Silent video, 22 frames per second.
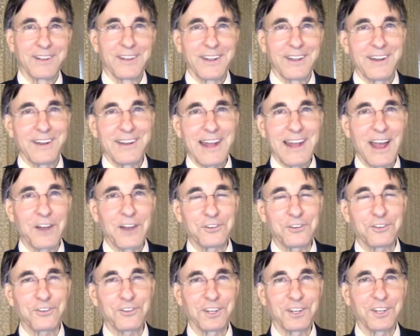And now
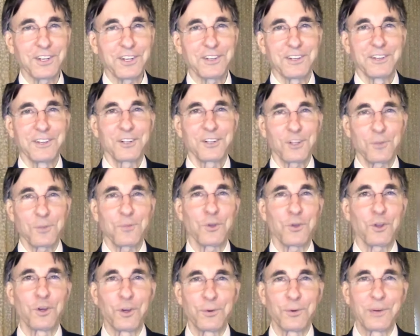it's uh,
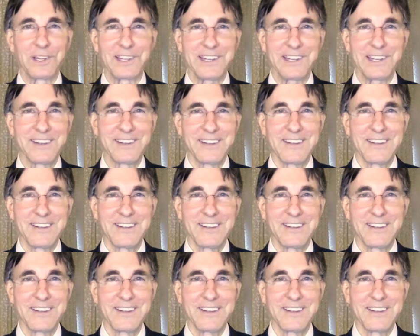computer really.